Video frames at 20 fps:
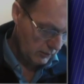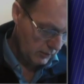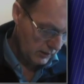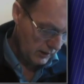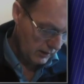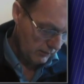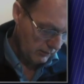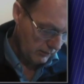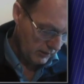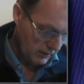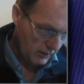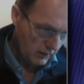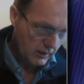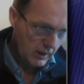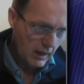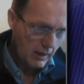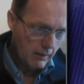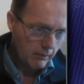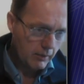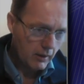have put up, but you
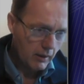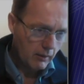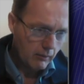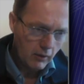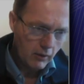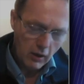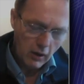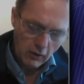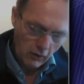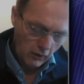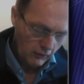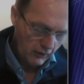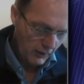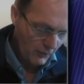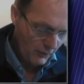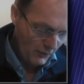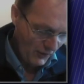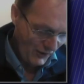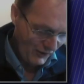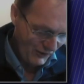can put up. No, not
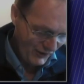that one.